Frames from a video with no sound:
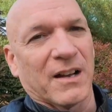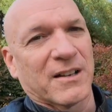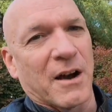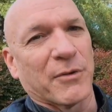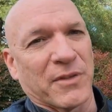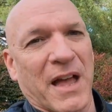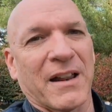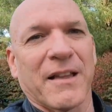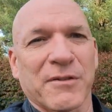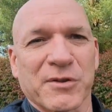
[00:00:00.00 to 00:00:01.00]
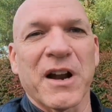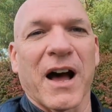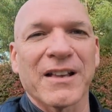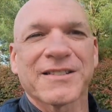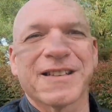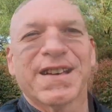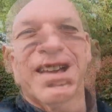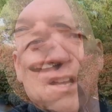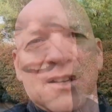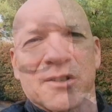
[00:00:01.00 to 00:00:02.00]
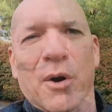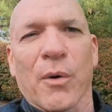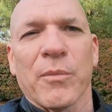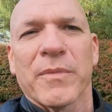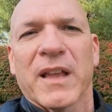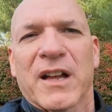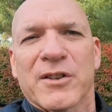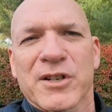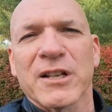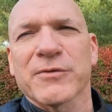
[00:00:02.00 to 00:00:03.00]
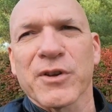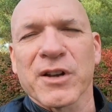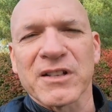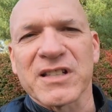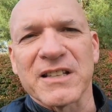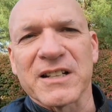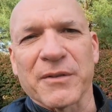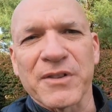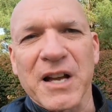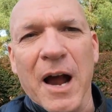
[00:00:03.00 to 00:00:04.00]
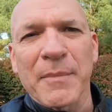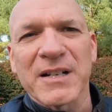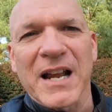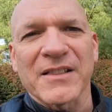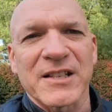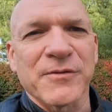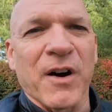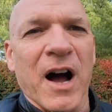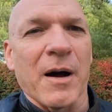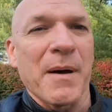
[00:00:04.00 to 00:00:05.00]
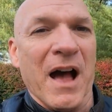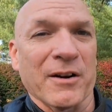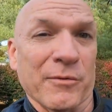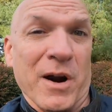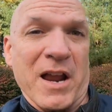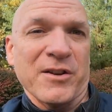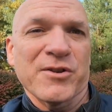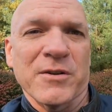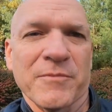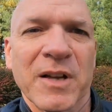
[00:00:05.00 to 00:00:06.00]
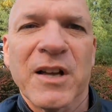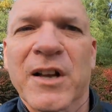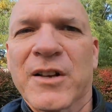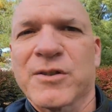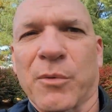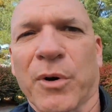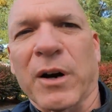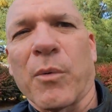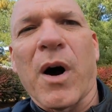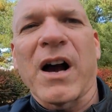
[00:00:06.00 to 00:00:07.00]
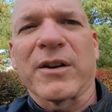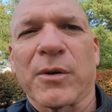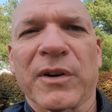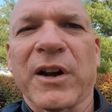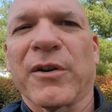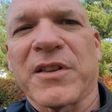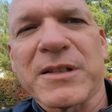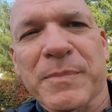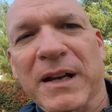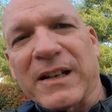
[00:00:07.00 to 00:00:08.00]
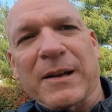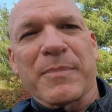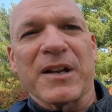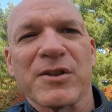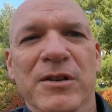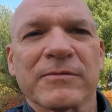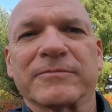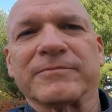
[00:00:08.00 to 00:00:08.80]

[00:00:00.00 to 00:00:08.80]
covered that. That was nice. So just for you can see the difference, I'm going to take this FOB out of range. So we're going to walk it over here to this picnic bench,